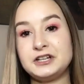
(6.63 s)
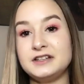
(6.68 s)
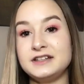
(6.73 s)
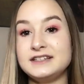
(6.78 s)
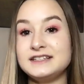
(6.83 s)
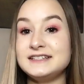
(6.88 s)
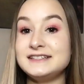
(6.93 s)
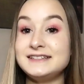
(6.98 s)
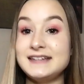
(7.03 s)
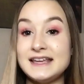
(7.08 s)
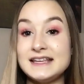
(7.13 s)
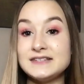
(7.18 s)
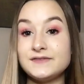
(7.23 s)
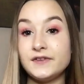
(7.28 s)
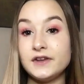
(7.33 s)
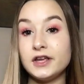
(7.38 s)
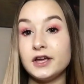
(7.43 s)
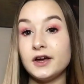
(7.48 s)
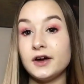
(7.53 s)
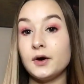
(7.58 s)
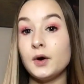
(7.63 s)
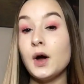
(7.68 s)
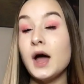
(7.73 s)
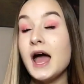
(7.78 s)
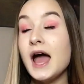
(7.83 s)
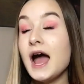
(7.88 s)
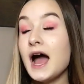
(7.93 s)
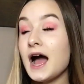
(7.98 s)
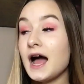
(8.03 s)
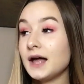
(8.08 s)
In today's video,
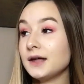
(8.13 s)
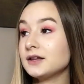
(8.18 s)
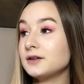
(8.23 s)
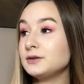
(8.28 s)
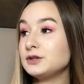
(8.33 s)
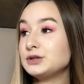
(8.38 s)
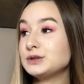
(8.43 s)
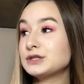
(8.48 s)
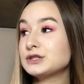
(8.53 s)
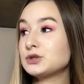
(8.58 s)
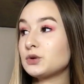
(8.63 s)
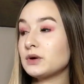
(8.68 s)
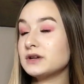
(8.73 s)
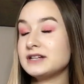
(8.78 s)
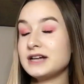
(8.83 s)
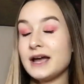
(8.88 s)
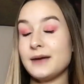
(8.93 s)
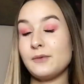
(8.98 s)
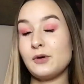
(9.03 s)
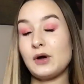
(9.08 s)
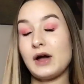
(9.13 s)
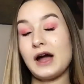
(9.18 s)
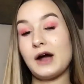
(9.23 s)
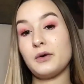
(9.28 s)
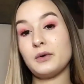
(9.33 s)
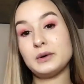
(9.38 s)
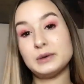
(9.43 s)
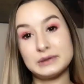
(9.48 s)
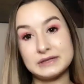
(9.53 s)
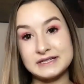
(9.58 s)
I'm going to do a story time about how
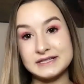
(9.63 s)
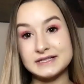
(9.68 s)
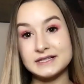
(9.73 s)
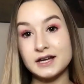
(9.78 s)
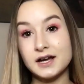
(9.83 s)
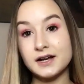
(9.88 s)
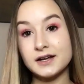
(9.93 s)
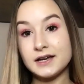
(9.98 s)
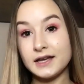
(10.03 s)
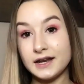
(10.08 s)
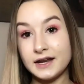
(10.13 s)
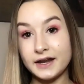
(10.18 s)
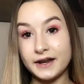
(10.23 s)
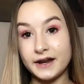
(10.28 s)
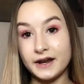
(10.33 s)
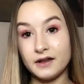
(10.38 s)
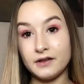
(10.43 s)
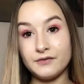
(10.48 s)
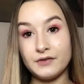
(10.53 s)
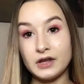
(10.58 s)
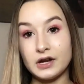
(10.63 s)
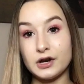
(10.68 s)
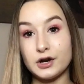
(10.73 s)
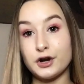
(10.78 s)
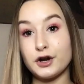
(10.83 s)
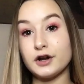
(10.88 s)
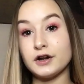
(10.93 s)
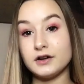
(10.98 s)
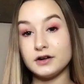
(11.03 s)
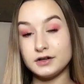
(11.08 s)
I was stuck in an
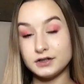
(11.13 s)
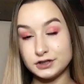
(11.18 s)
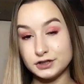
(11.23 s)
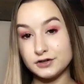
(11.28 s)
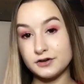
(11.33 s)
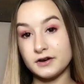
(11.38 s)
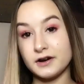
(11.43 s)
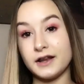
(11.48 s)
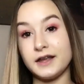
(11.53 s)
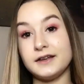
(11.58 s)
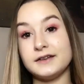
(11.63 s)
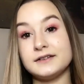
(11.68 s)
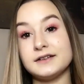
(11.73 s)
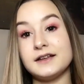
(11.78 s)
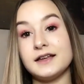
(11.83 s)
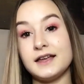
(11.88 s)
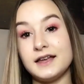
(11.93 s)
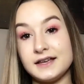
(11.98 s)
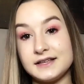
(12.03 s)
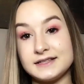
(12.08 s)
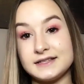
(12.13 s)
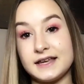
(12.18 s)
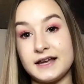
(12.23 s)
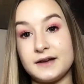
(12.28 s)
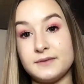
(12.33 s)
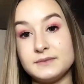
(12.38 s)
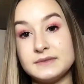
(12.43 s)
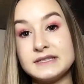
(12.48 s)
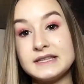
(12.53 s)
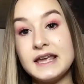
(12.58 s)
elevator during
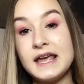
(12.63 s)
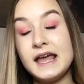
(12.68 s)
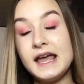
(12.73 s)
exams.